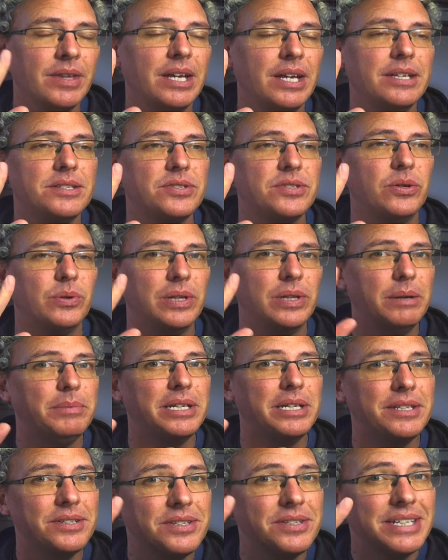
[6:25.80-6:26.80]
So let
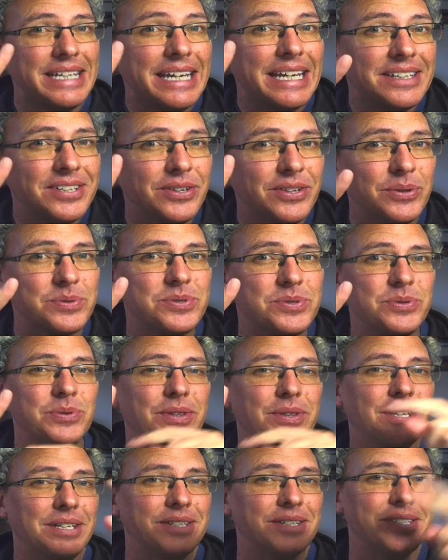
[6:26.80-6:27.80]
me get to those two
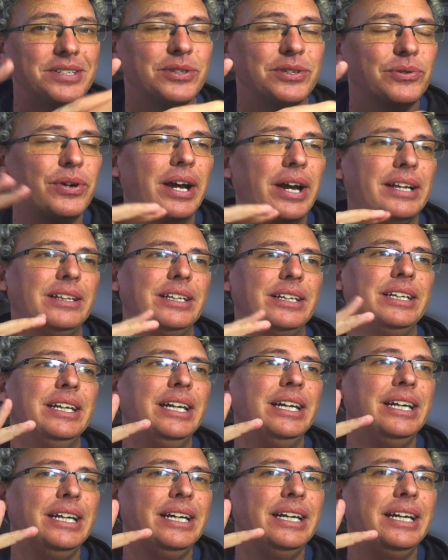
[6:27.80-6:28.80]
things indirectly.
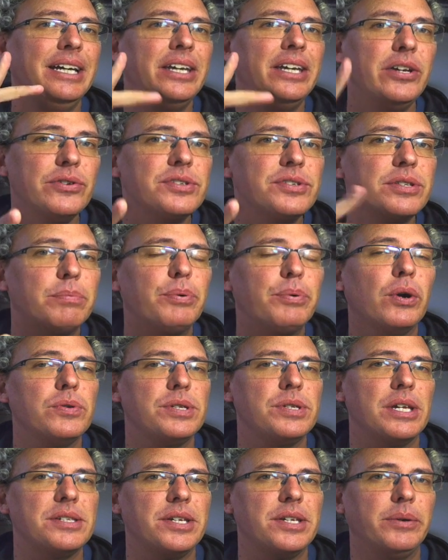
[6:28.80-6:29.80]
Here's the
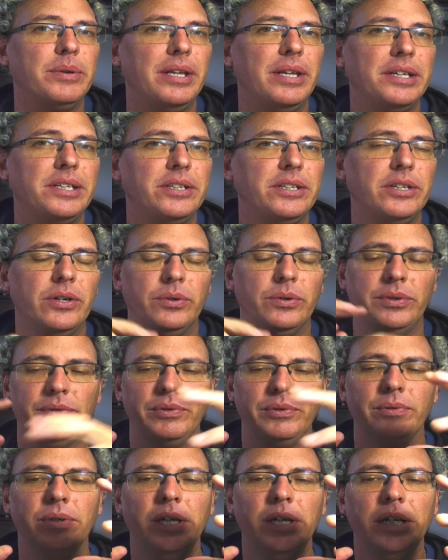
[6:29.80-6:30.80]
process I would like you to go
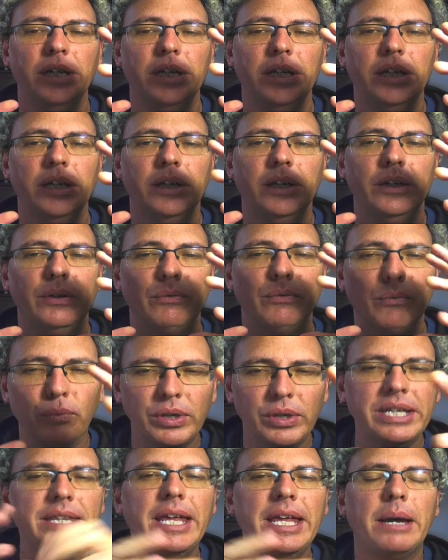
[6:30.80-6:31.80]
through.
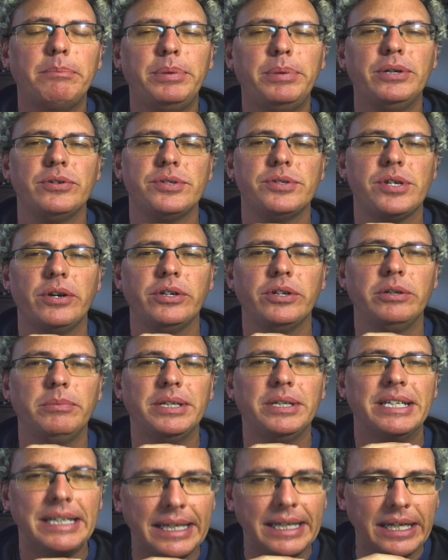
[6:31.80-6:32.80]
Read that peer's
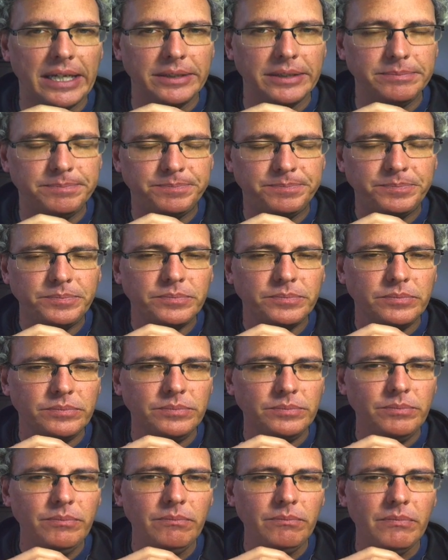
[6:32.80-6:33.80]
argument again.
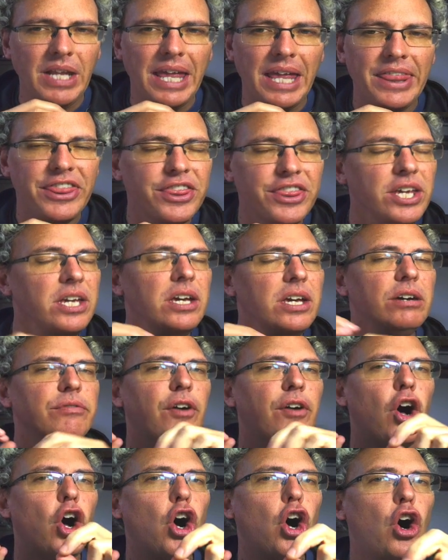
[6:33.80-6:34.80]
Think of
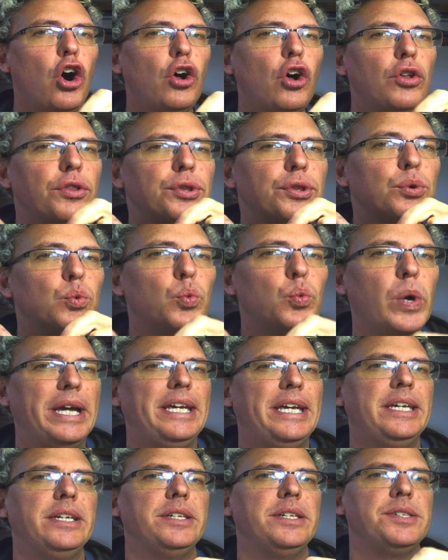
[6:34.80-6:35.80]
all the
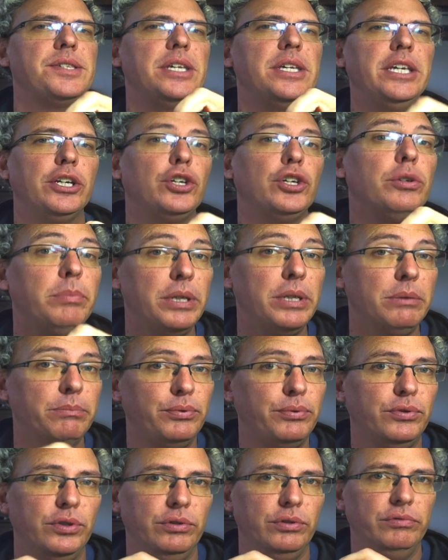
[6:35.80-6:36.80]
ways it could be
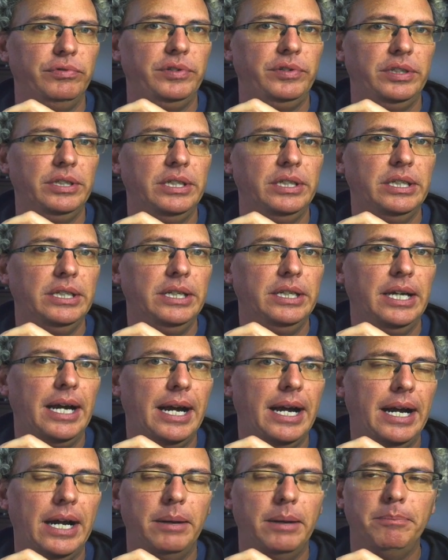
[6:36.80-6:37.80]
improved.
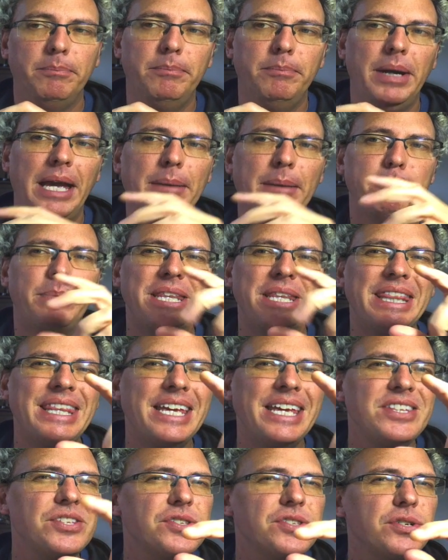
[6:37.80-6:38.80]
Um, but
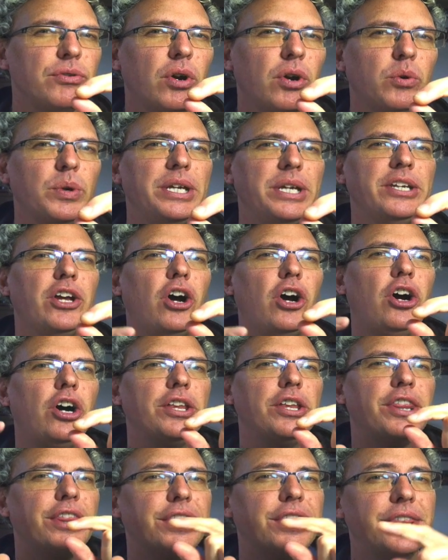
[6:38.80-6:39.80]
then zero in
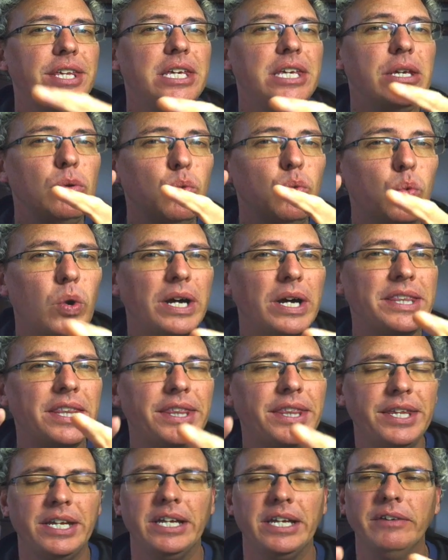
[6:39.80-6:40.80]
on the one
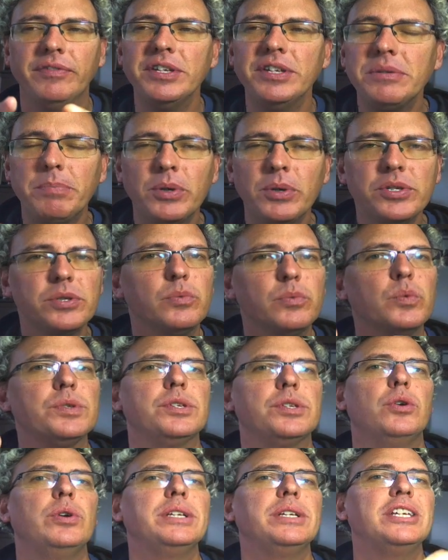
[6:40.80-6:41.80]
thing. If this person was
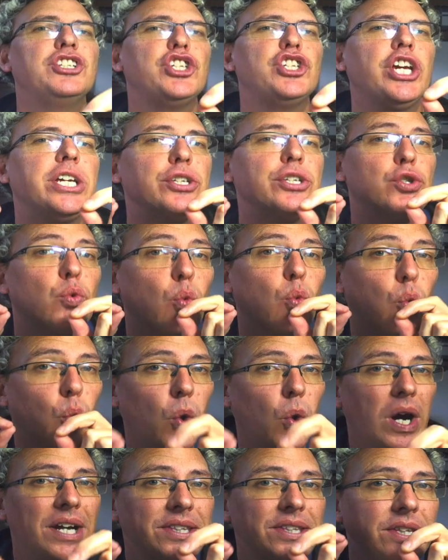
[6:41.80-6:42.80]
going to change
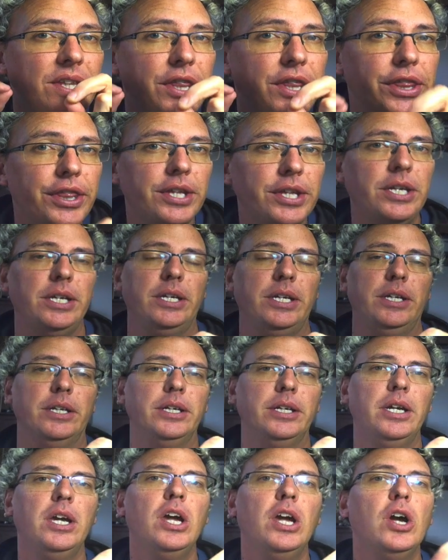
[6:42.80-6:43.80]
one thing,
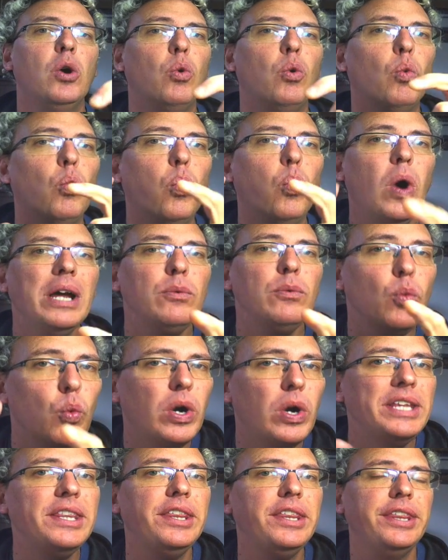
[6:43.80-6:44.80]
what
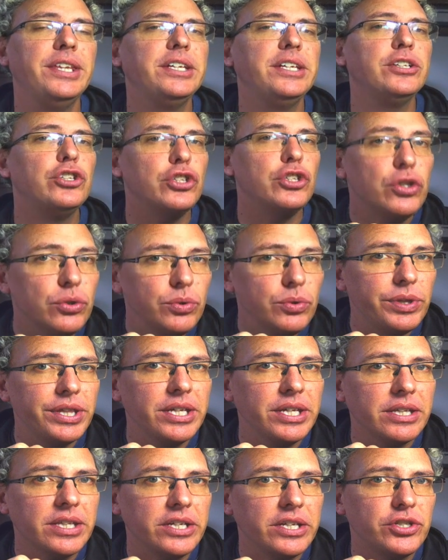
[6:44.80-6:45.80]
one thing do you
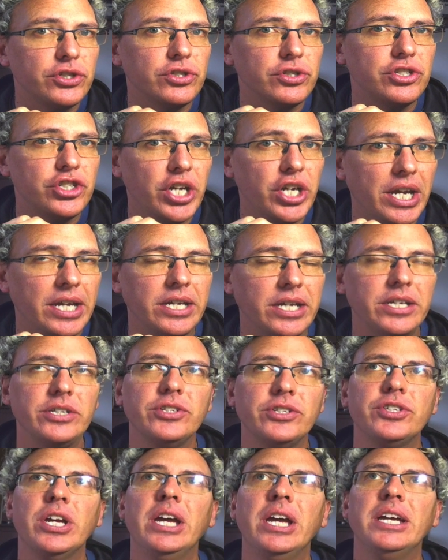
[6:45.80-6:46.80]
think they should
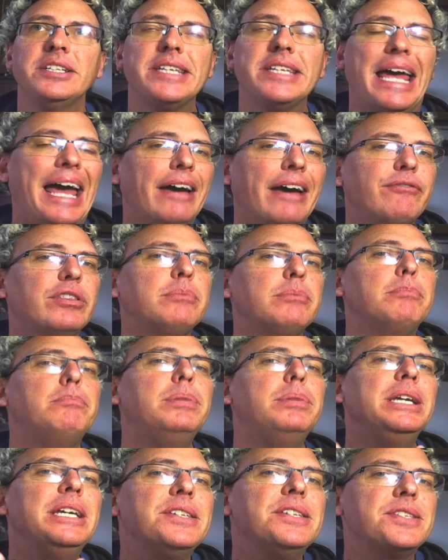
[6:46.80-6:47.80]
change to have the
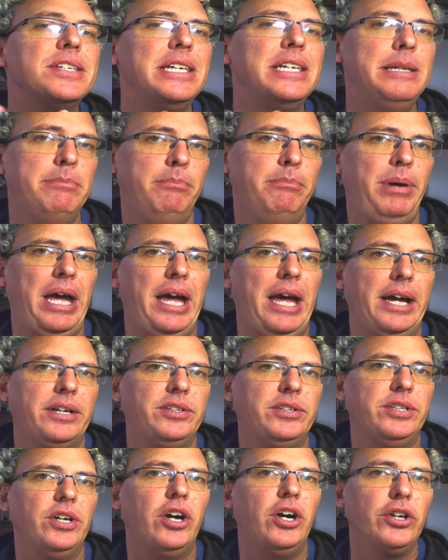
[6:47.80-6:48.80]
biggest
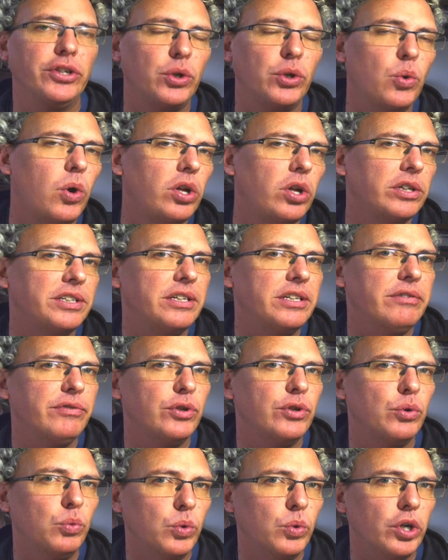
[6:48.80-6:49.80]
impact on the quality of
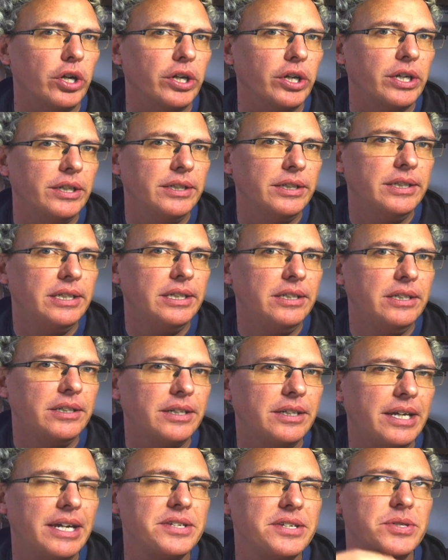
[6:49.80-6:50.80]
their work?
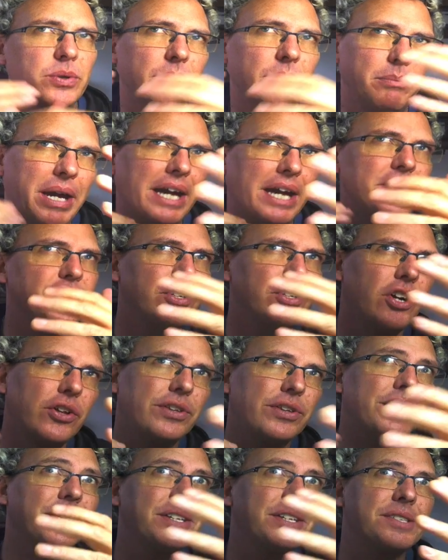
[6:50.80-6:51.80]
Okay, so imagine all
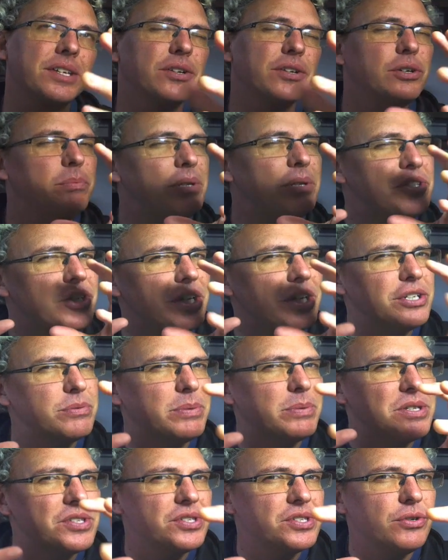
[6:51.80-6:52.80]
the things that could be changed,
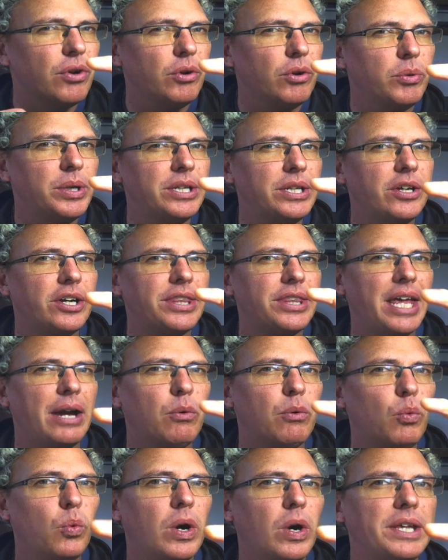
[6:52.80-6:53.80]
but zero in on
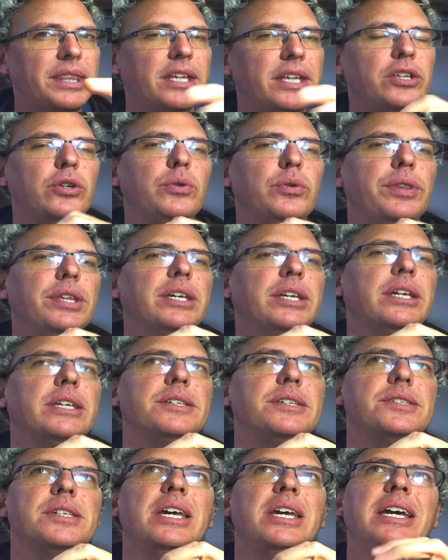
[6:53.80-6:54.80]
that one that you think
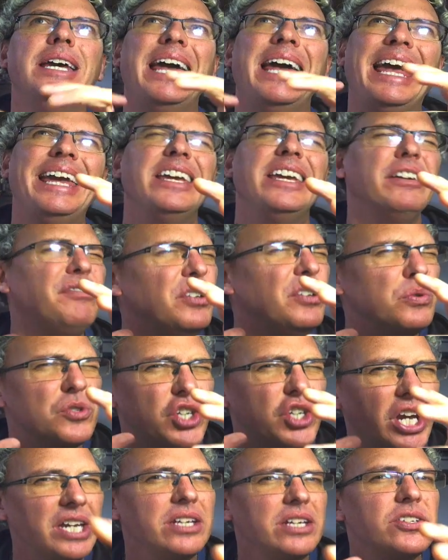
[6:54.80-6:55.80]
is, hey, if you
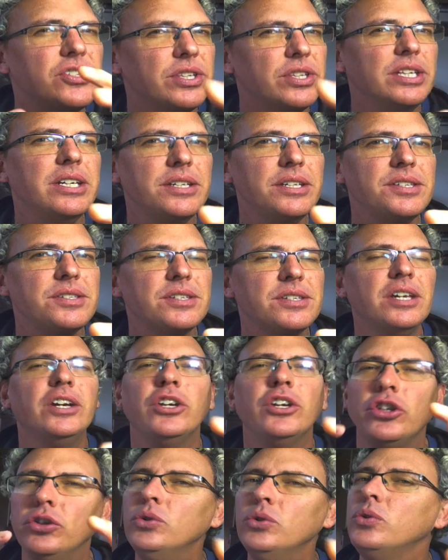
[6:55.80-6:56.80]
change this,
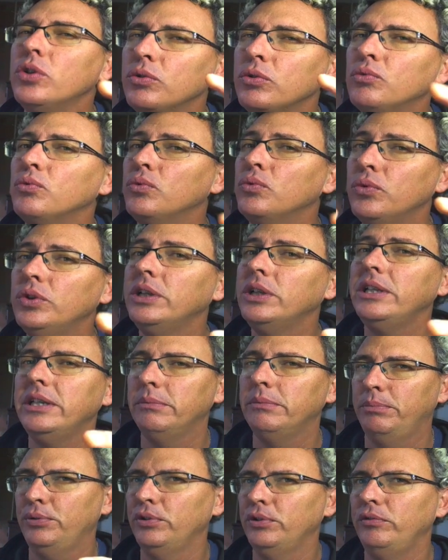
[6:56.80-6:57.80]
you could really
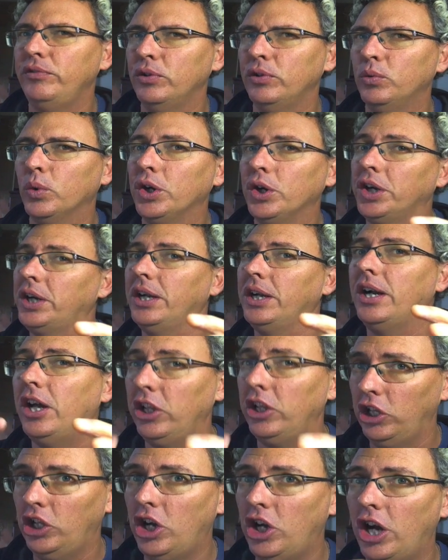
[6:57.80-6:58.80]
improve your work a
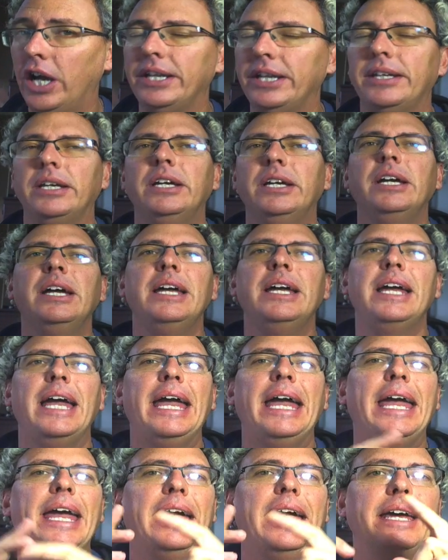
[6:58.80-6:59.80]
lot.
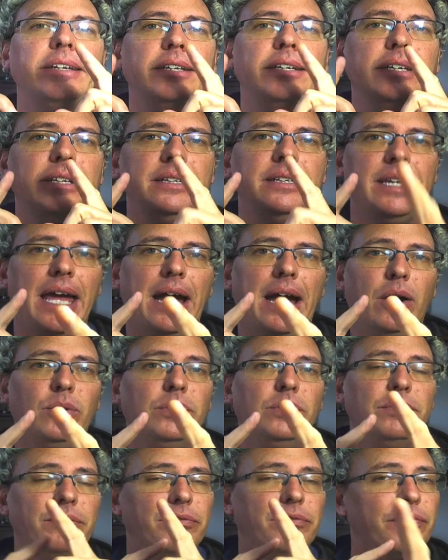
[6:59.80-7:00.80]
And now,
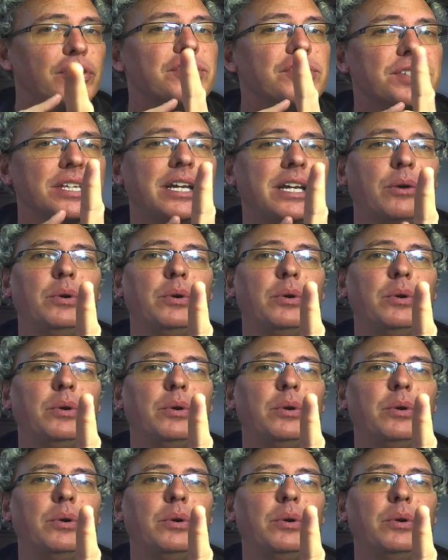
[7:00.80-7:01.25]
first thing I